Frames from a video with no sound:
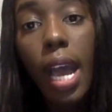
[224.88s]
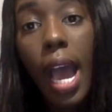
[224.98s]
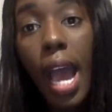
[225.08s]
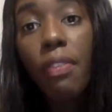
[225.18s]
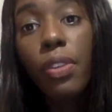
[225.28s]

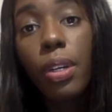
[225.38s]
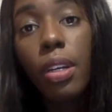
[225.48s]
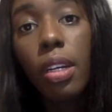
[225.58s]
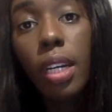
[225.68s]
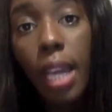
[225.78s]
have
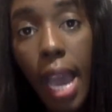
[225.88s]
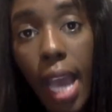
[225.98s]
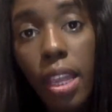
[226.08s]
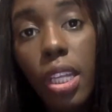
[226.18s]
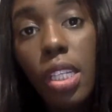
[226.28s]
their
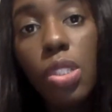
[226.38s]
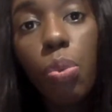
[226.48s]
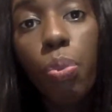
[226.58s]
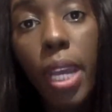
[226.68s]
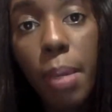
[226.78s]
athletes
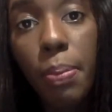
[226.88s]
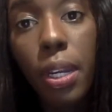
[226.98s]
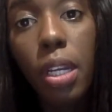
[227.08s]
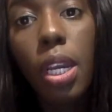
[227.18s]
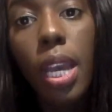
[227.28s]

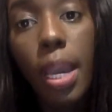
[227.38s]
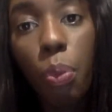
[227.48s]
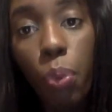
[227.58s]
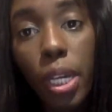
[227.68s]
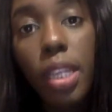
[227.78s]
weight-bearing
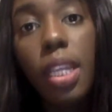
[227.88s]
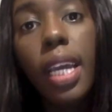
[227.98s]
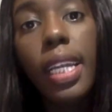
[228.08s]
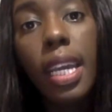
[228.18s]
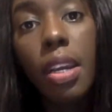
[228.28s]
with
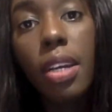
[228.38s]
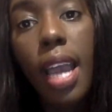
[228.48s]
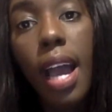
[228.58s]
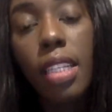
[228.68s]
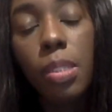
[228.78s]
an air
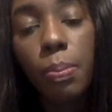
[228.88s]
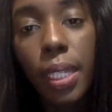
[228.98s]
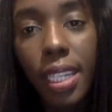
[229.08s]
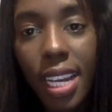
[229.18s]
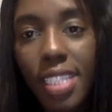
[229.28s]
cast
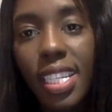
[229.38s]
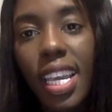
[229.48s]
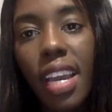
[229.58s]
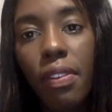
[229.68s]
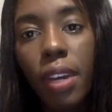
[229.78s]
because
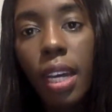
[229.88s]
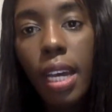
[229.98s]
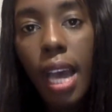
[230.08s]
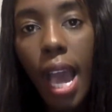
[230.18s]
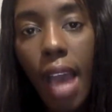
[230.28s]
they have
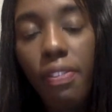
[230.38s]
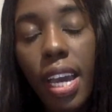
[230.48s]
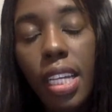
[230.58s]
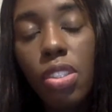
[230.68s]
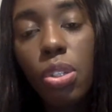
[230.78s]
had
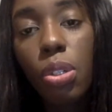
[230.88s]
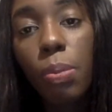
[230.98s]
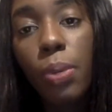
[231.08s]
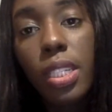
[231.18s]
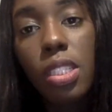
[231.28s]
that internal
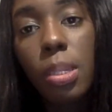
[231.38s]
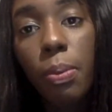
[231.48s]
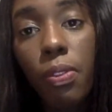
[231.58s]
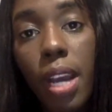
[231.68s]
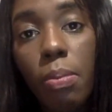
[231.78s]
brace to
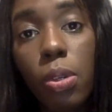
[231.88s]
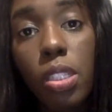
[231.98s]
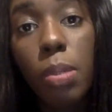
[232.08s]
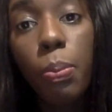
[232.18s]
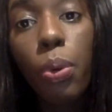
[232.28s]
provide more
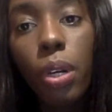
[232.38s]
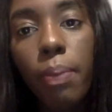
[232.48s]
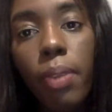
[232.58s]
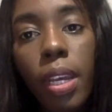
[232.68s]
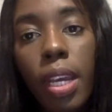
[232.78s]
support.
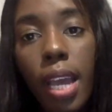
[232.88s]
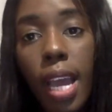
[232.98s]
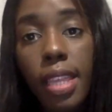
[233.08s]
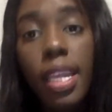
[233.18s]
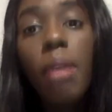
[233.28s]

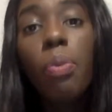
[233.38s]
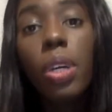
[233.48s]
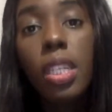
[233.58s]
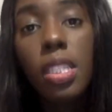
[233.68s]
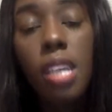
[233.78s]
And then we're
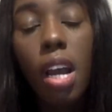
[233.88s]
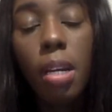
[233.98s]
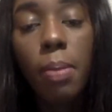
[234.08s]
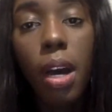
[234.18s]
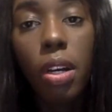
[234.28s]
going to talk
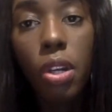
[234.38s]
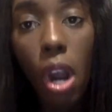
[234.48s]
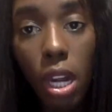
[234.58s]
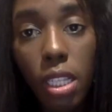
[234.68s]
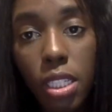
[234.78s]
about
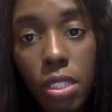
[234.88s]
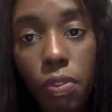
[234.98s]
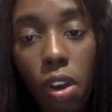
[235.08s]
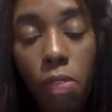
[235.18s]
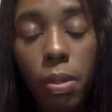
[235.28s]
cartilage
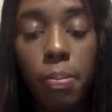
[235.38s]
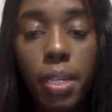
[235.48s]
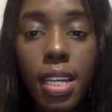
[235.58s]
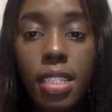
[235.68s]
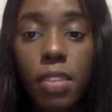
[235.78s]
involvement,
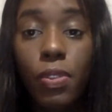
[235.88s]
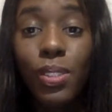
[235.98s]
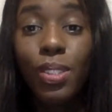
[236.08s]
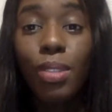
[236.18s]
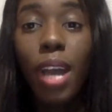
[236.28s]
because if you
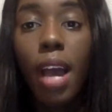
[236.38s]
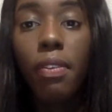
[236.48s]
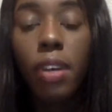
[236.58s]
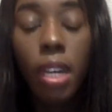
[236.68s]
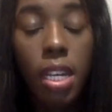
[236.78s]
do have
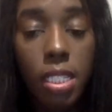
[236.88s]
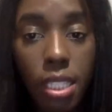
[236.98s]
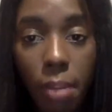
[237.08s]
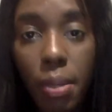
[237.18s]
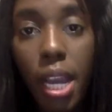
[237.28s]

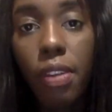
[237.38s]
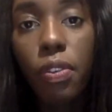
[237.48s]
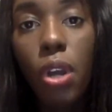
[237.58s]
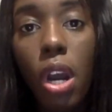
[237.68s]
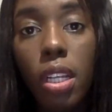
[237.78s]
some kind of
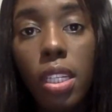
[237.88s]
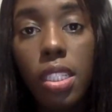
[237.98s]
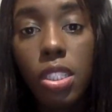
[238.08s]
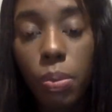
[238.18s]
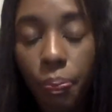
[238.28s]

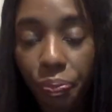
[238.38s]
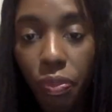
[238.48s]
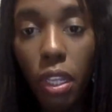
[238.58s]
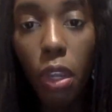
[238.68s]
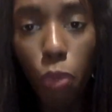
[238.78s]
cartilage
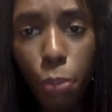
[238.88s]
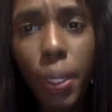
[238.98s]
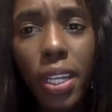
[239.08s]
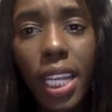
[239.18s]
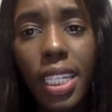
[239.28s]

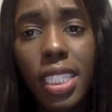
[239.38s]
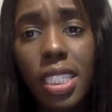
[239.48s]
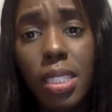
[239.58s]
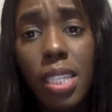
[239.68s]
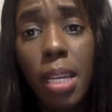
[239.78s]
repair that needs
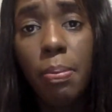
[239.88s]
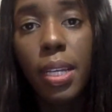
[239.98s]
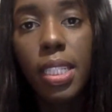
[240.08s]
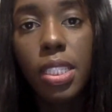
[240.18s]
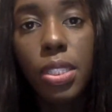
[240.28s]
to take
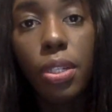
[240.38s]
place, you